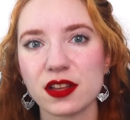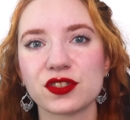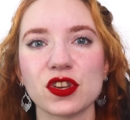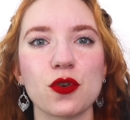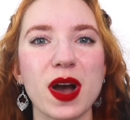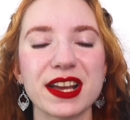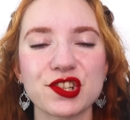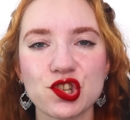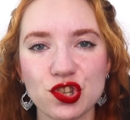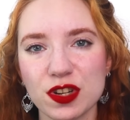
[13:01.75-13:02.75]
so
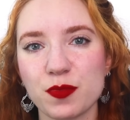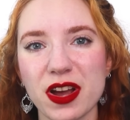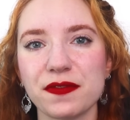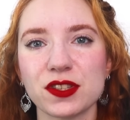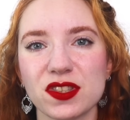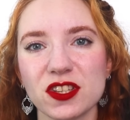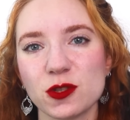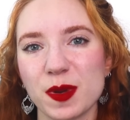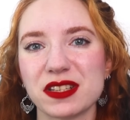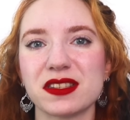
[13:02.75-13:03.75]
I should preface
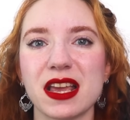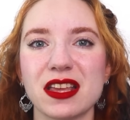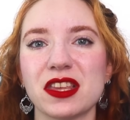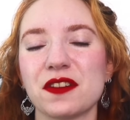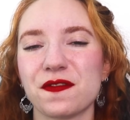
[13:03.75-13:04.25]
this by saying